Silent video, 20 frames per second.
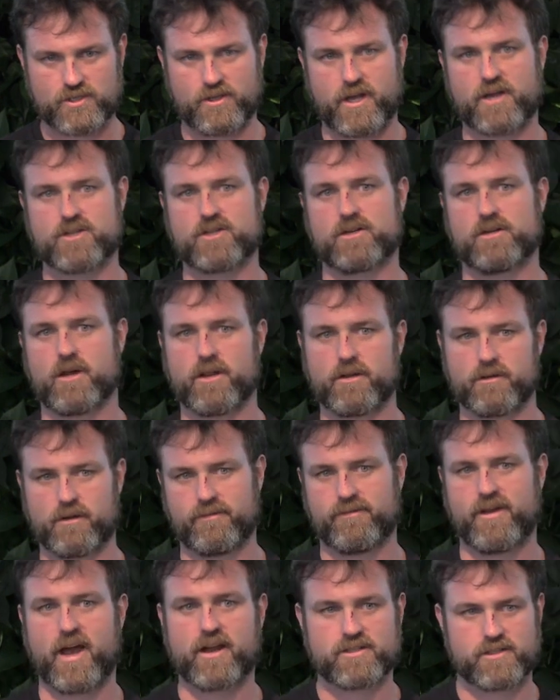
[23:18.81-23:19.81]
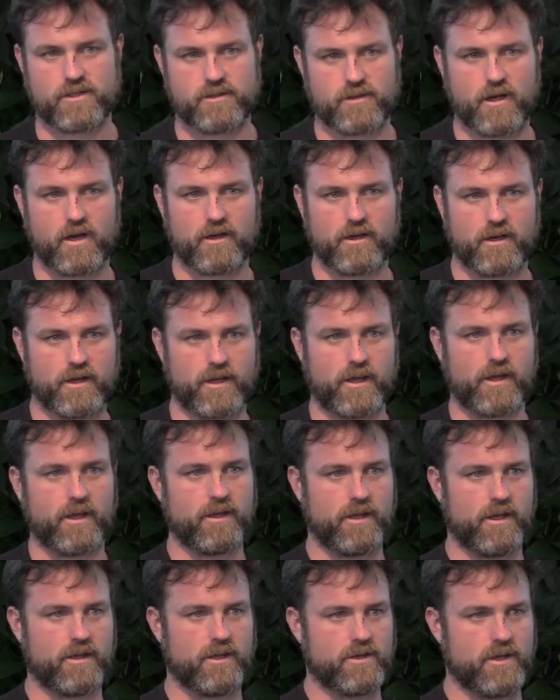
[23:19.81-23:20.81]
collection and other effects in the
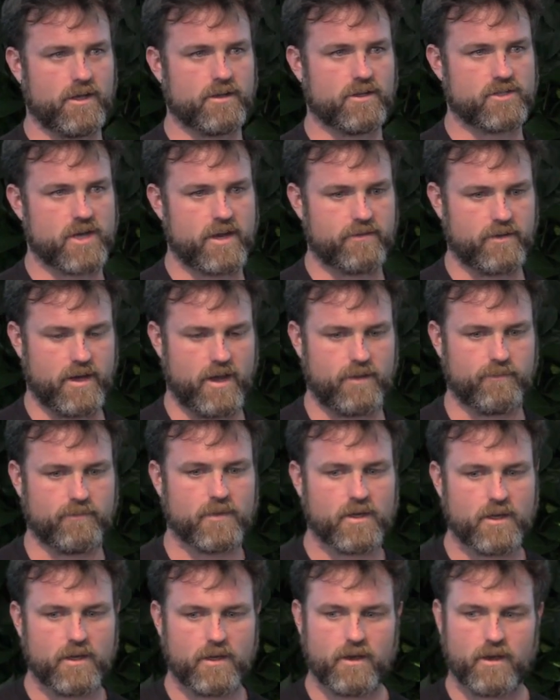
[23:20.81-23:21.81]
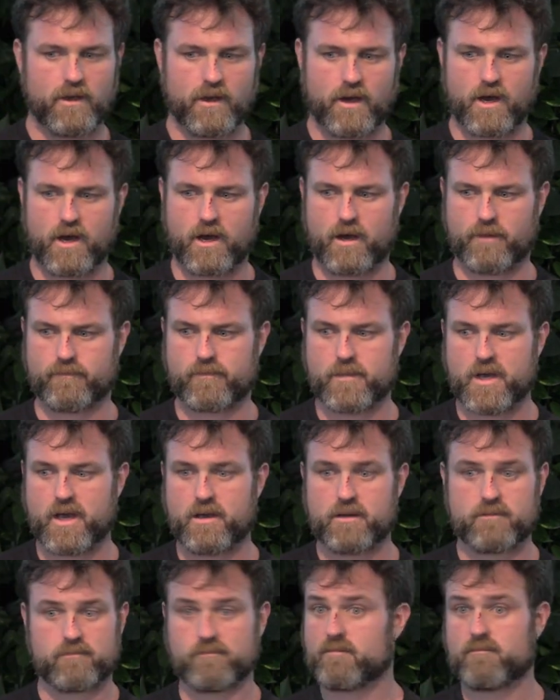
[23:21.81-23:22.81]
JVM?
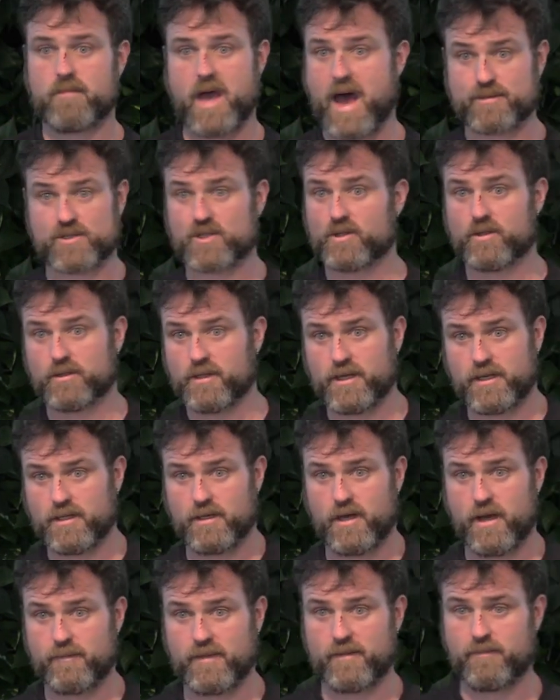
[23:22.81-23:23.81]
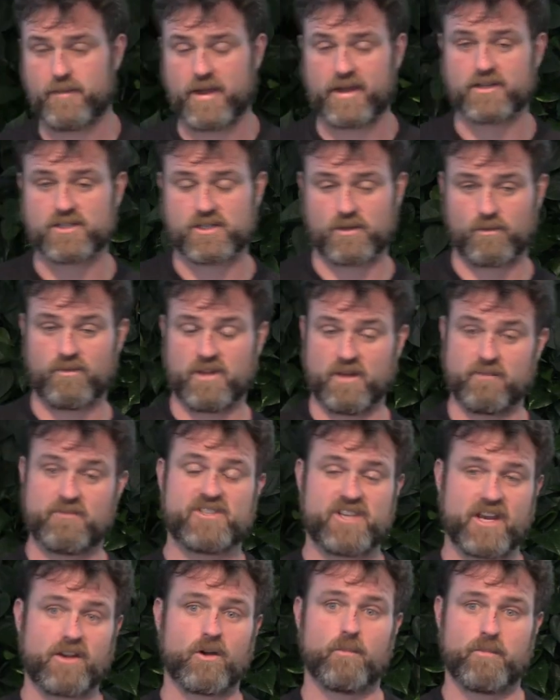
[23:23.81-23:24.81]
Absolutely. I mean, the
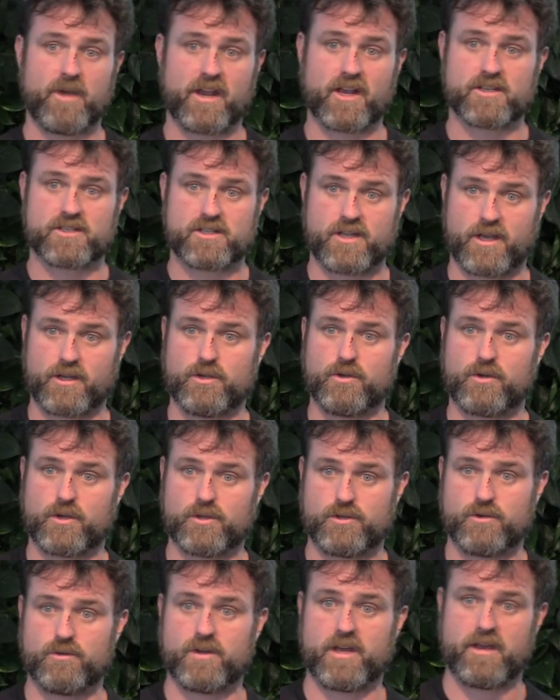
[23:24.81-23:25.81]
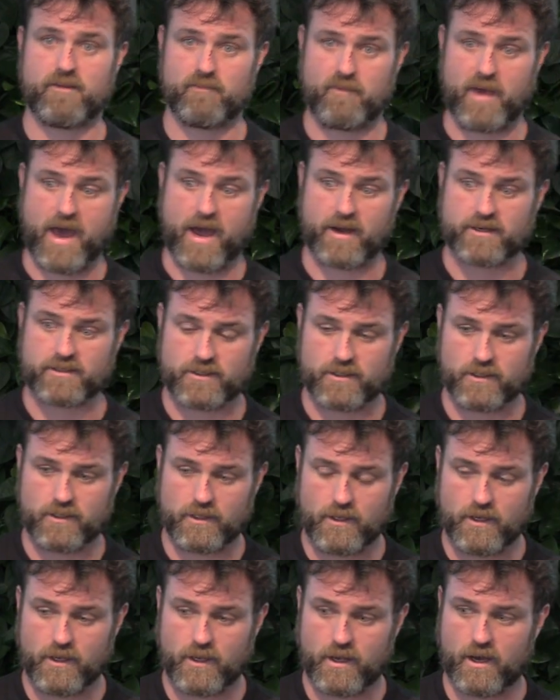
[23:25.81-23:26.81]
single biggest thing you can do to impact
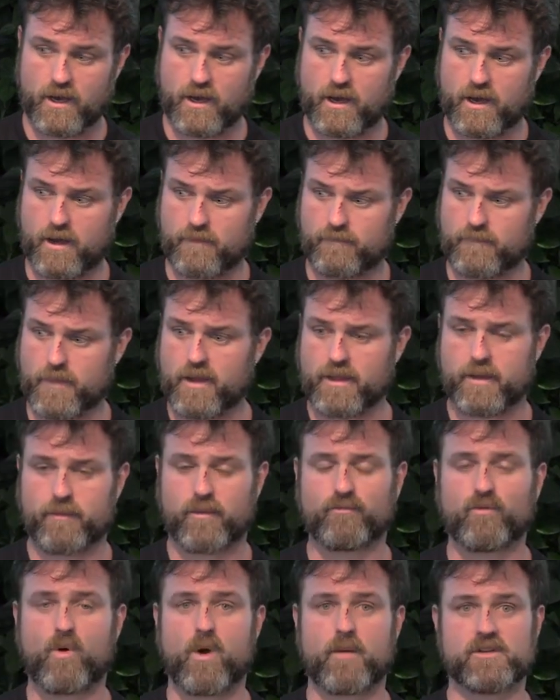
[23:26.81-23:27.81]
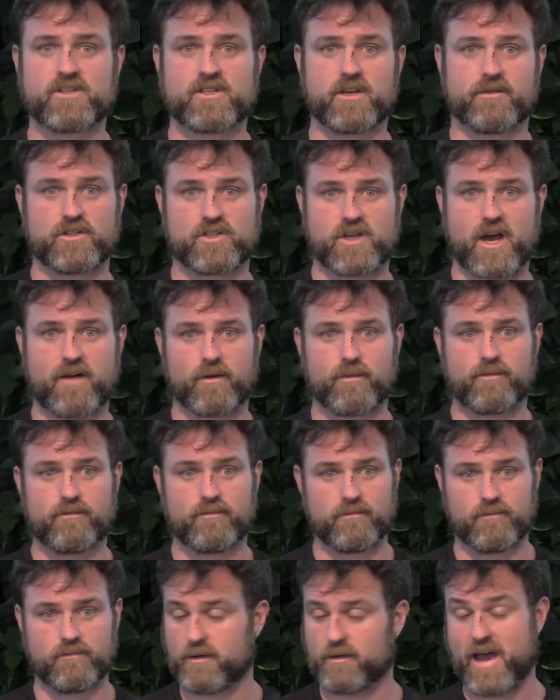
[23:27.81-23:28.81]
the performance of a Java,
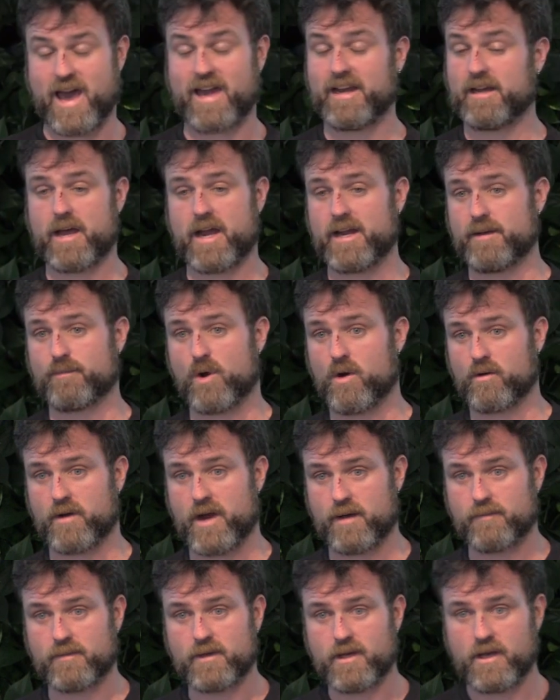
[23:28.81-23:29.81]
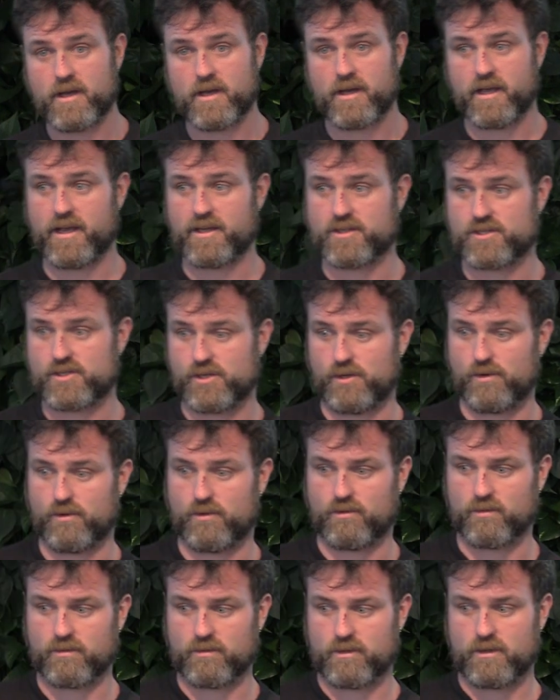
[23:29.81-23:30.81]
any program, is
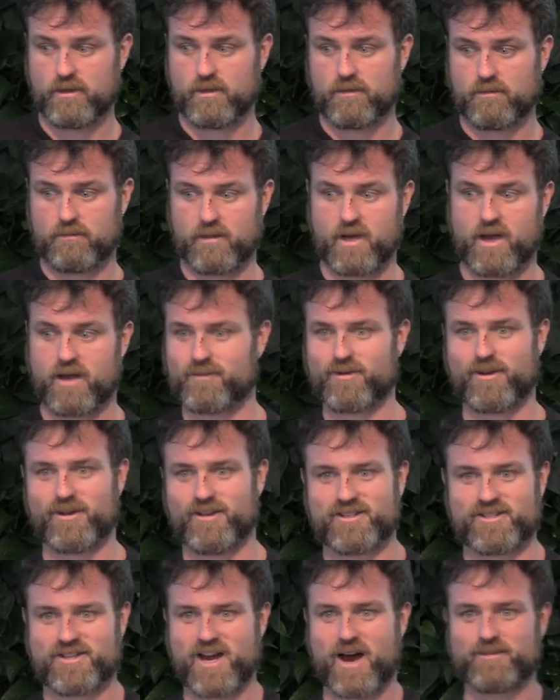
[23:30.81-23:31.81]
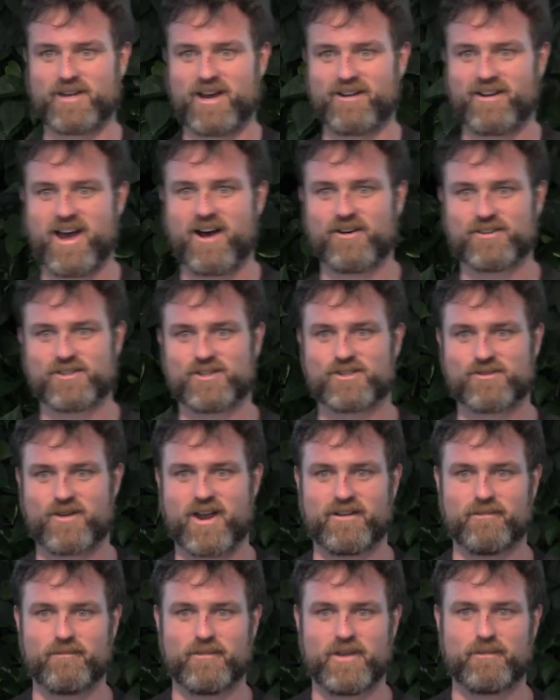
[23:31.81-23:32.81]
to it's top-down analysis,
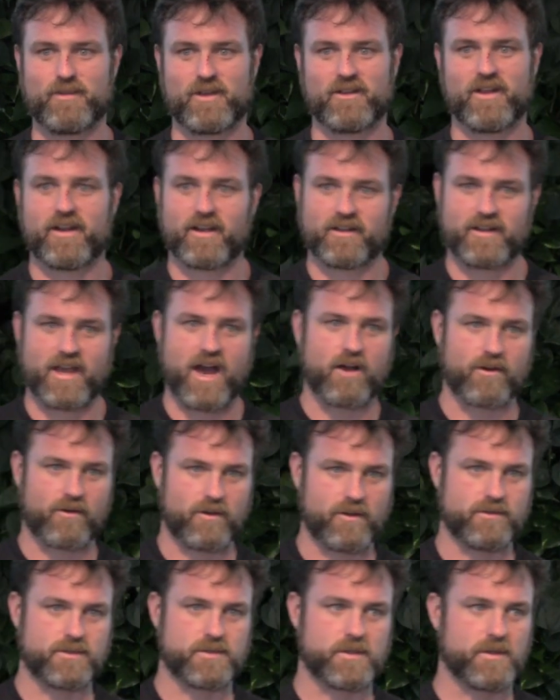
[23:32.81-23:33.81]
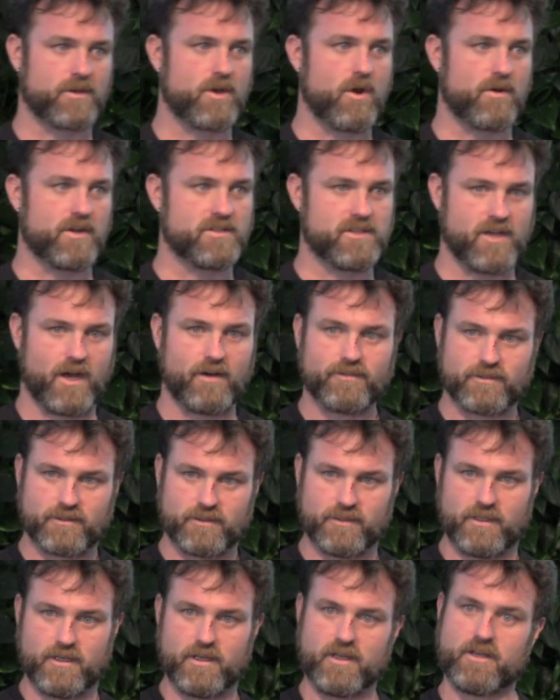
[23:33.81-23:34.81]
right? Manipulating the algorithms and the code itself.
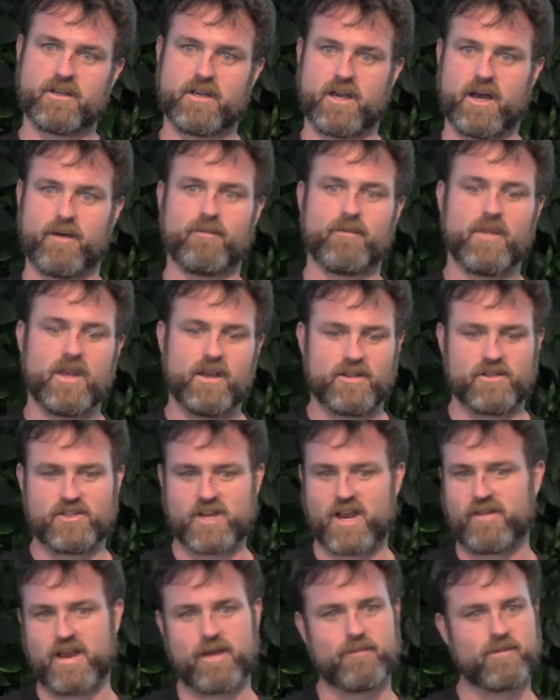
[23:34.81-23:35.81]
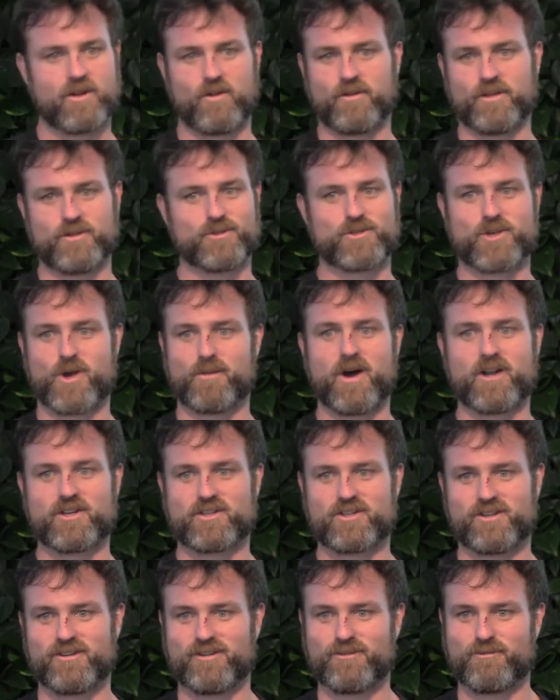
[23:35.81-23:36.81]
The JVM can only do so
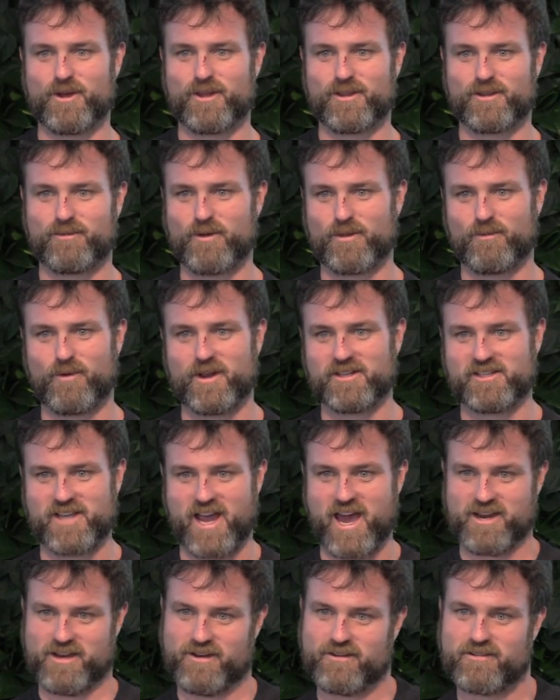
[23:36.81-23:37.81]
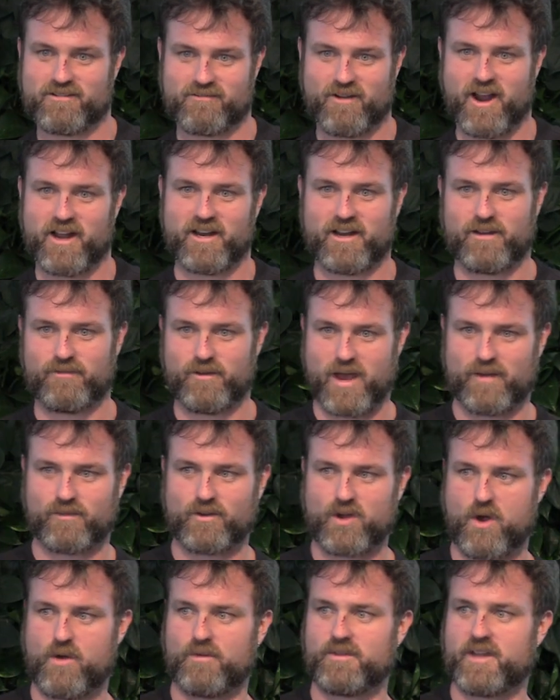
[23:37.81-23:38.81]
much with what it's handed, right? And if you
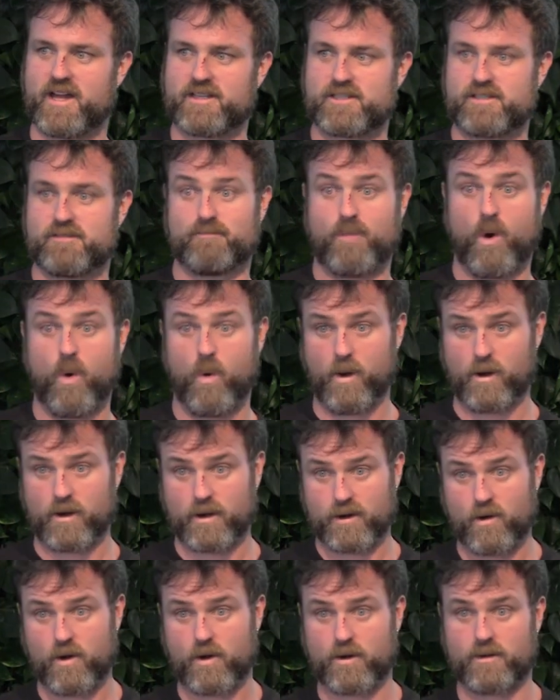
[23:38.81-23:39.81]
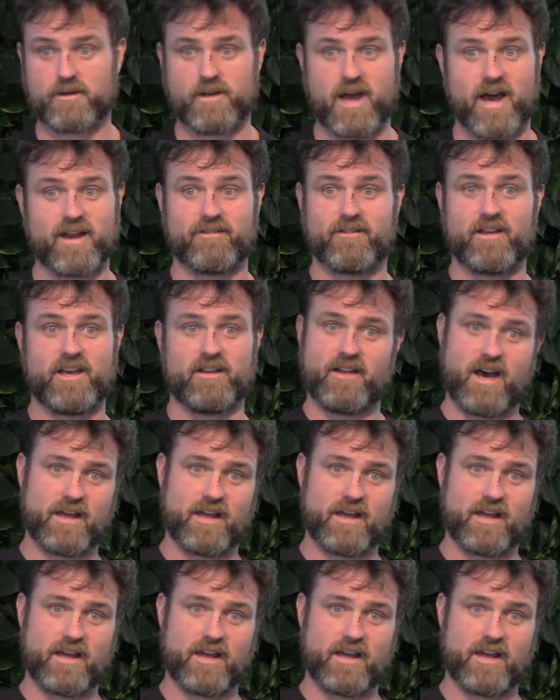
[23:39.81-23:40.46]
have code that's poor or not